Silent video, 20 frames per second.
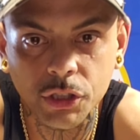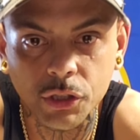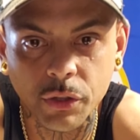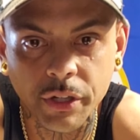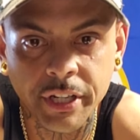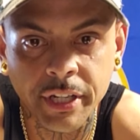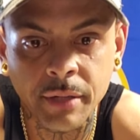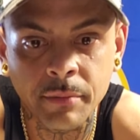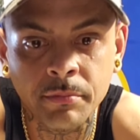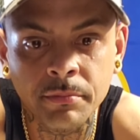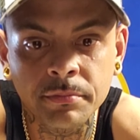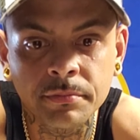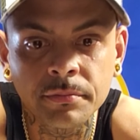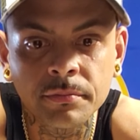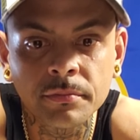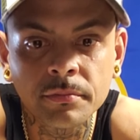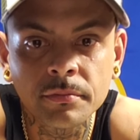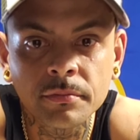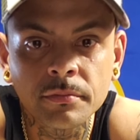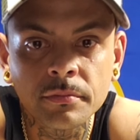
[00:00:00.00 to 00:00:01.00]
Dream,
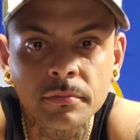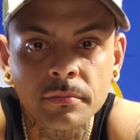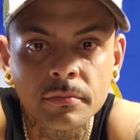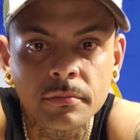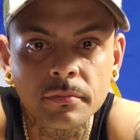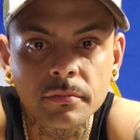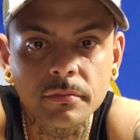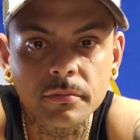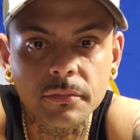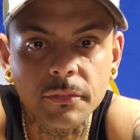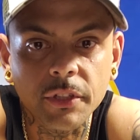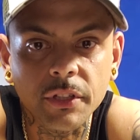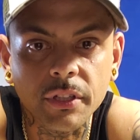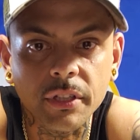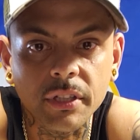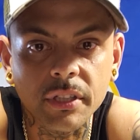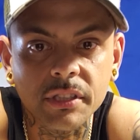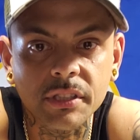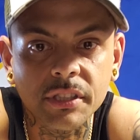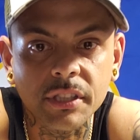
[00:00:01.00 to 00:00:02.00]
you're
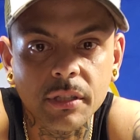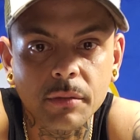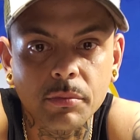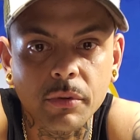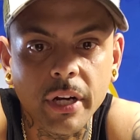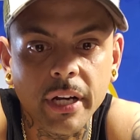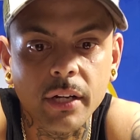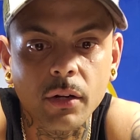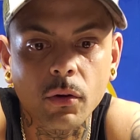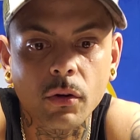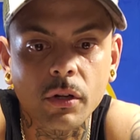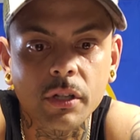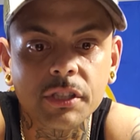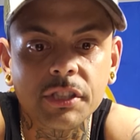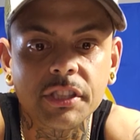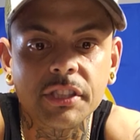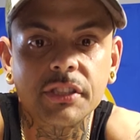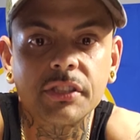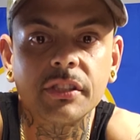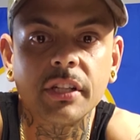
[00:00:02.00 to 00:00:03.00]
going to see the bright
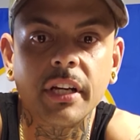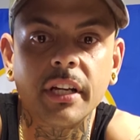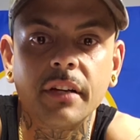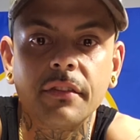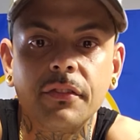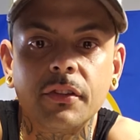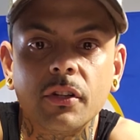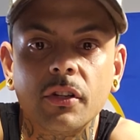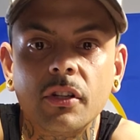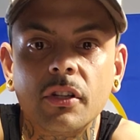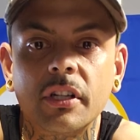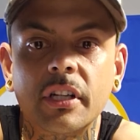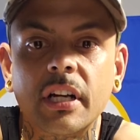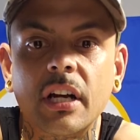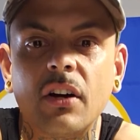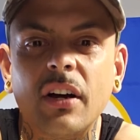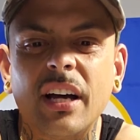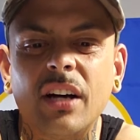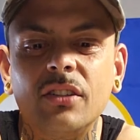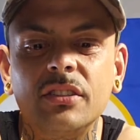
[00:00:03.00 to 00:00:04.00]
oranges. And if you'll look at
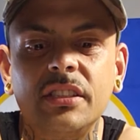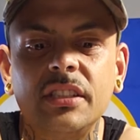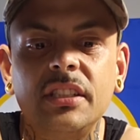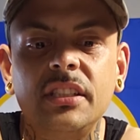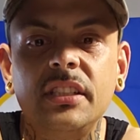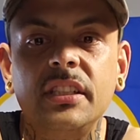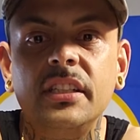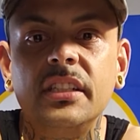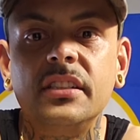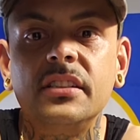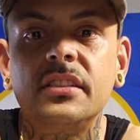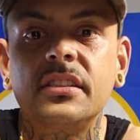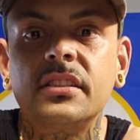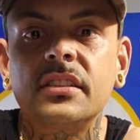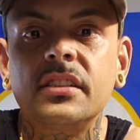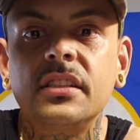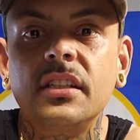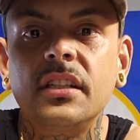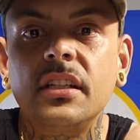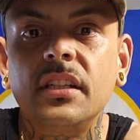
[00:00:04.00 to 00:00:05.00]
how healthy he
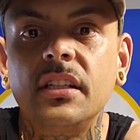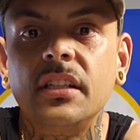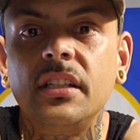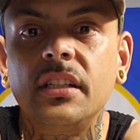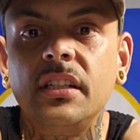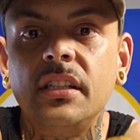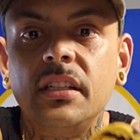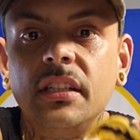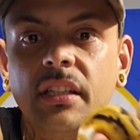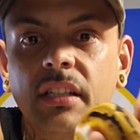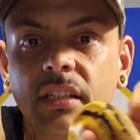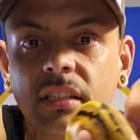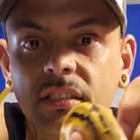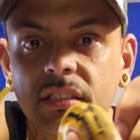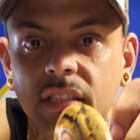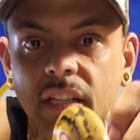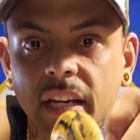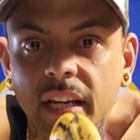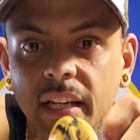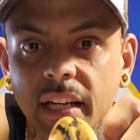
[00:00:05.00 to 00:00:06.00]

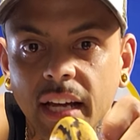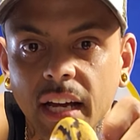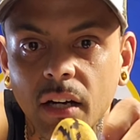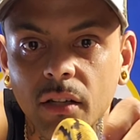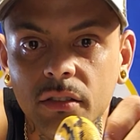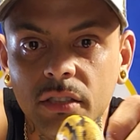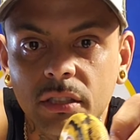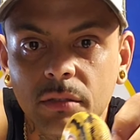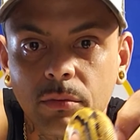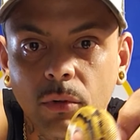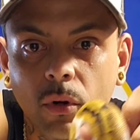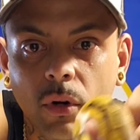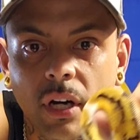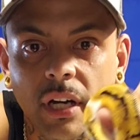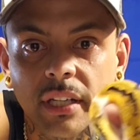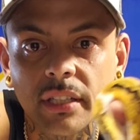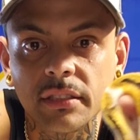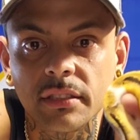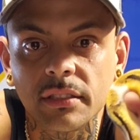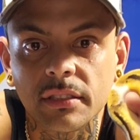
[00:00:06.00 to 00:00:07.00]
is a healthy
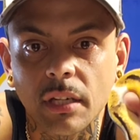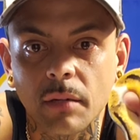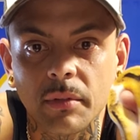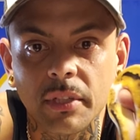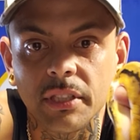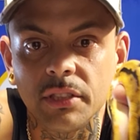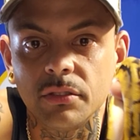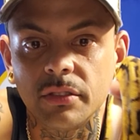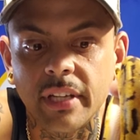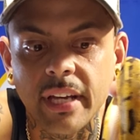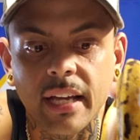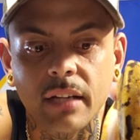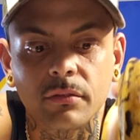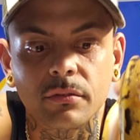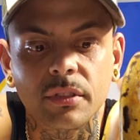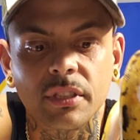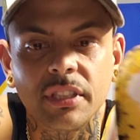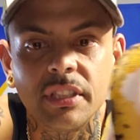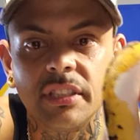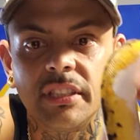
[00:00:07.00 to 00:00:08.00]
boy. I mean, you can't
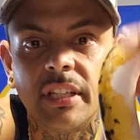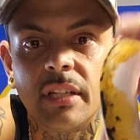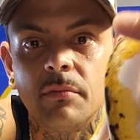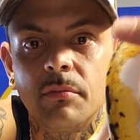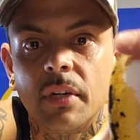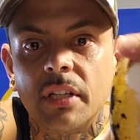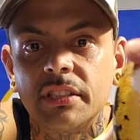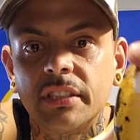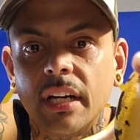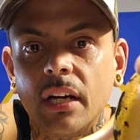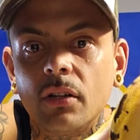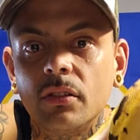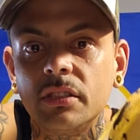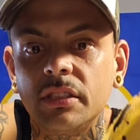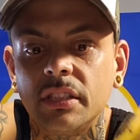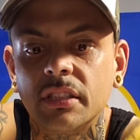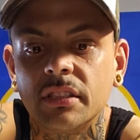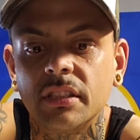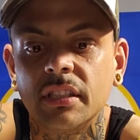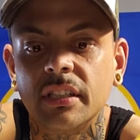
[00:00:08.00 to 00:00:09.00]
really get much
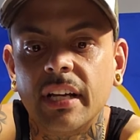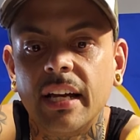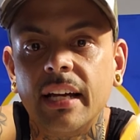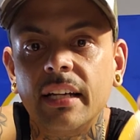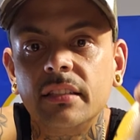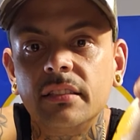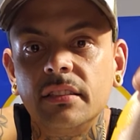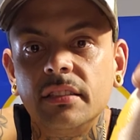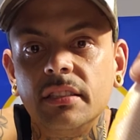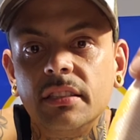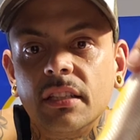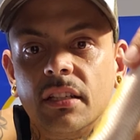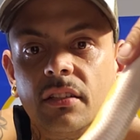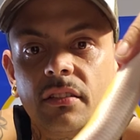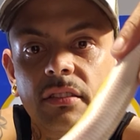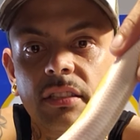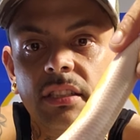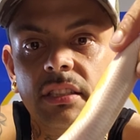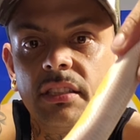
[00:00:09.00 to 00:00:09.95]
healthier than that, you know.